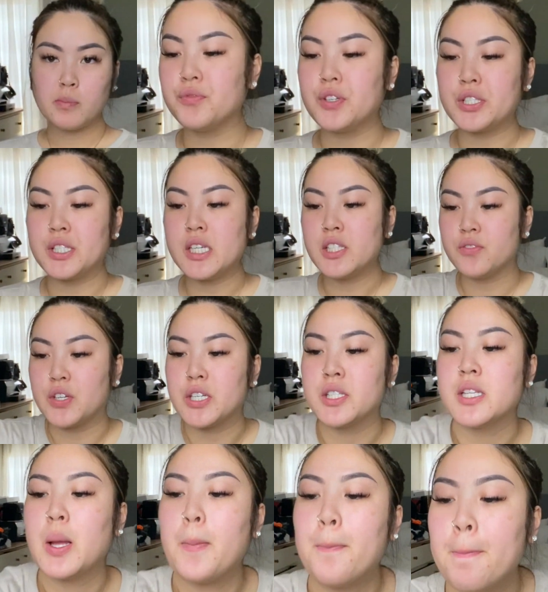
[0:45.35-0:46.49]
First things first,
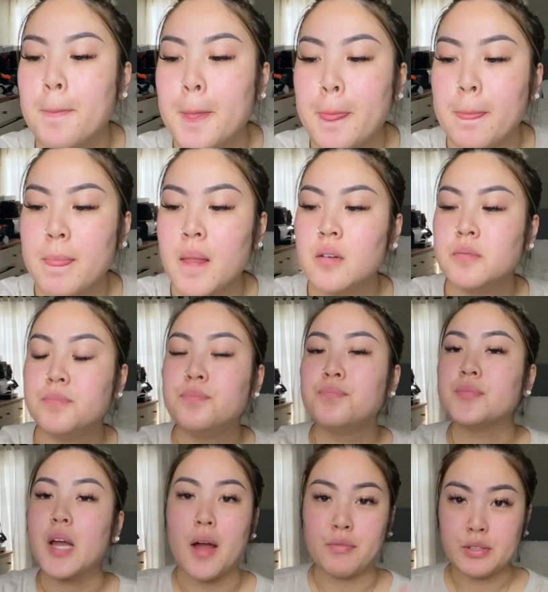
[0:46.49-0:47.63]

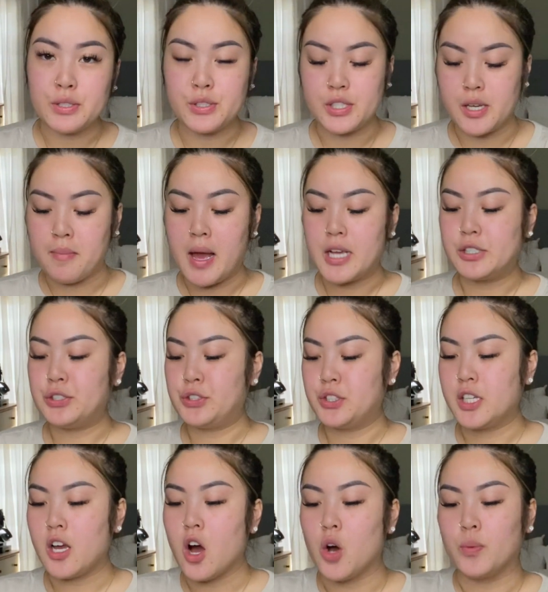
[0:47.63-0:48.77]
after the gym, I
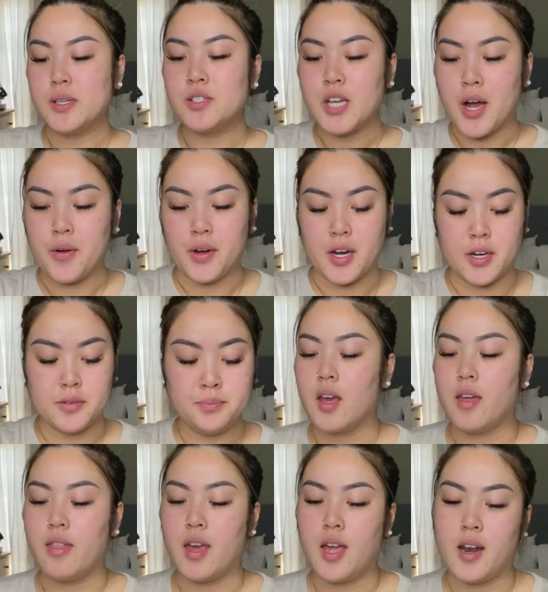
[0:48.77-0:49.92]
usually always shower
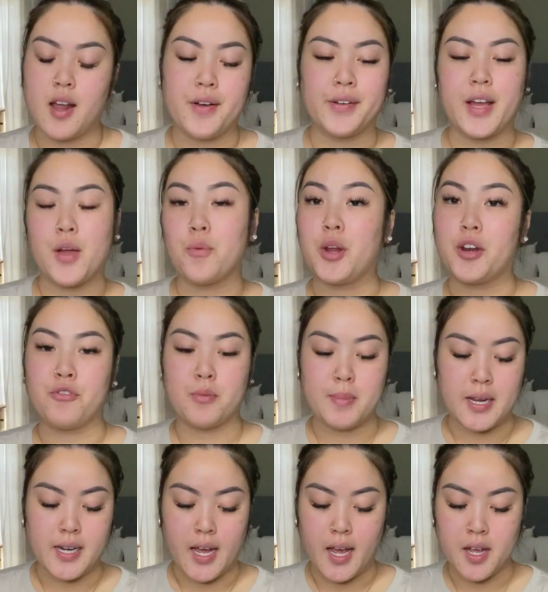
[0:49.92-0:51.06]
and then I'll get ready for
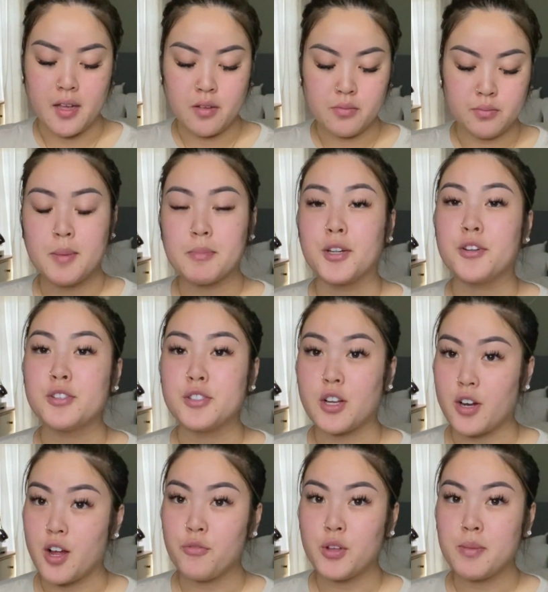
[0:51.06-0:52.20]
my day. I'm gonna start
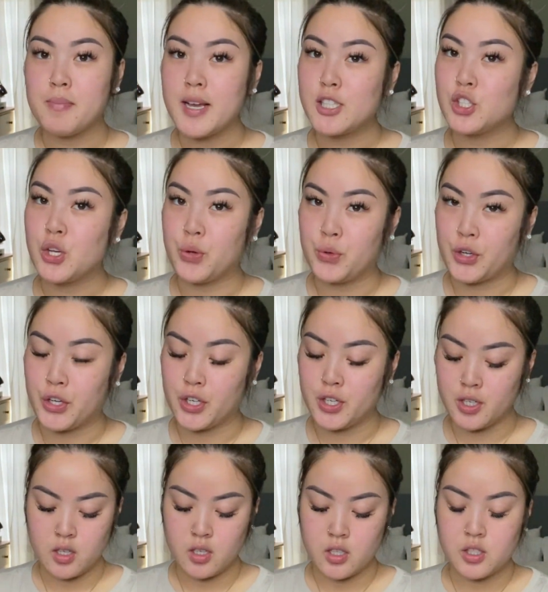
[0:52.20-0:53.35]
off with my toner.
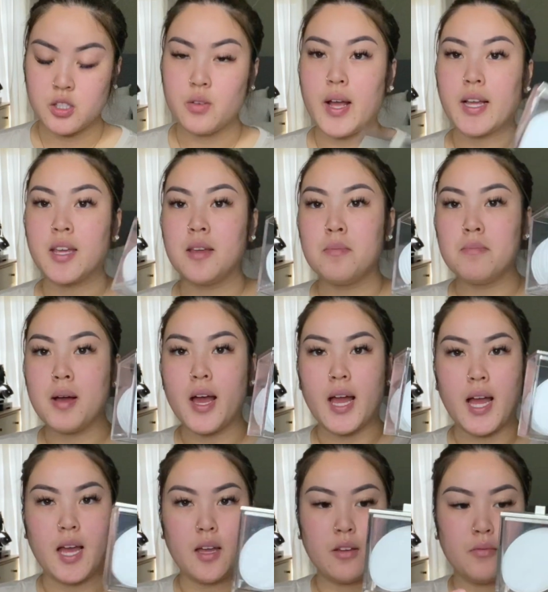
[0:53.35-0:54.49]
So I keep
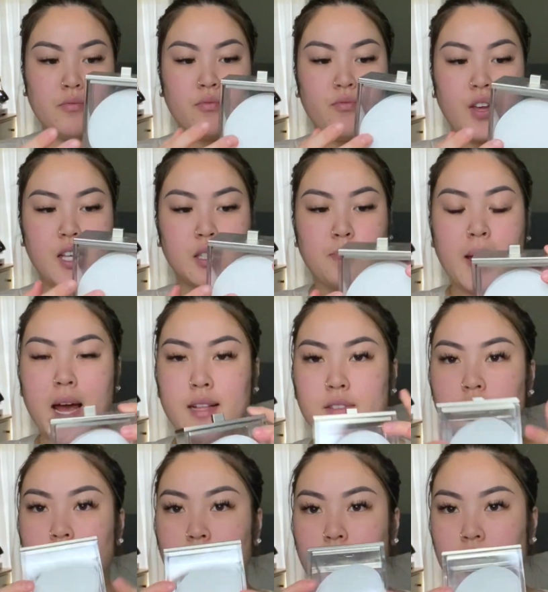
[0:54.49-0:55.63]
my face pads
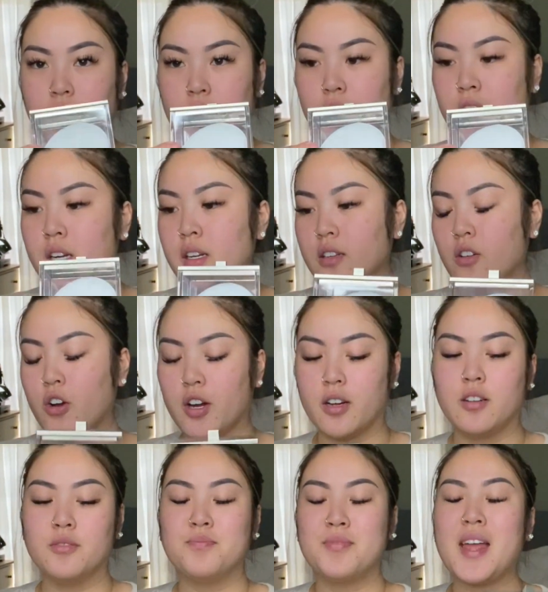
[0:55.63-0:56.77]
on here, or
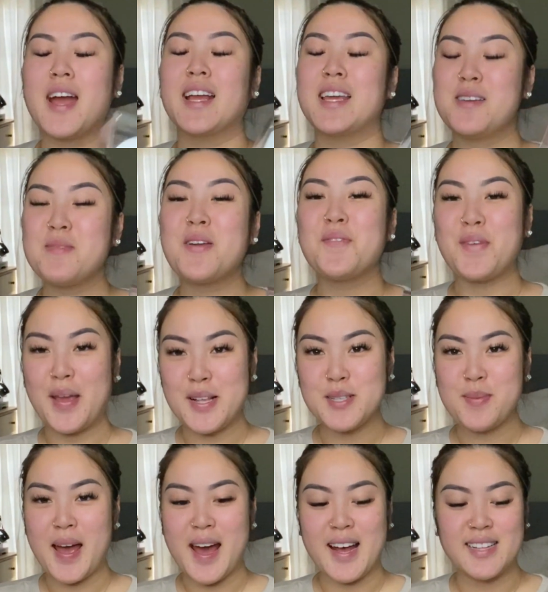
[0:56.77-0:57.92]
I keep my face
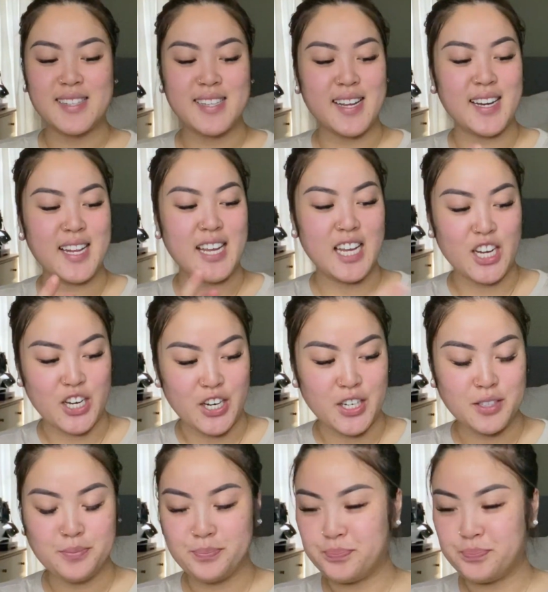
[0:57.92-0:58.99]
pads in here.